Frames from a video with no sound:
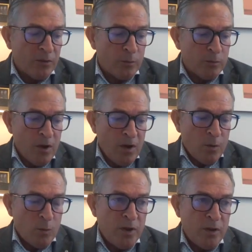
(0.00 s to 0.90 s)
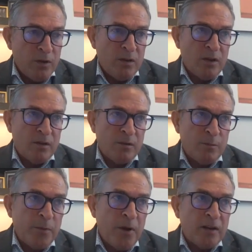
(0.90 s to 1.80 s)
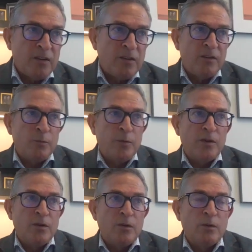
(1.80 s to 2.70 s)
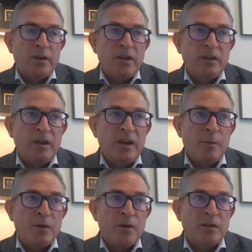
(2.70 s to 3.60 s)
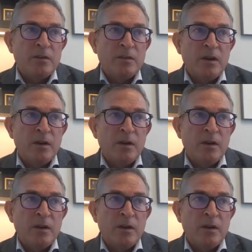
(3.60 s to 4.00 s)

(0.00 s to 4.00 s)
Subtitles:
So my practice is we go in camera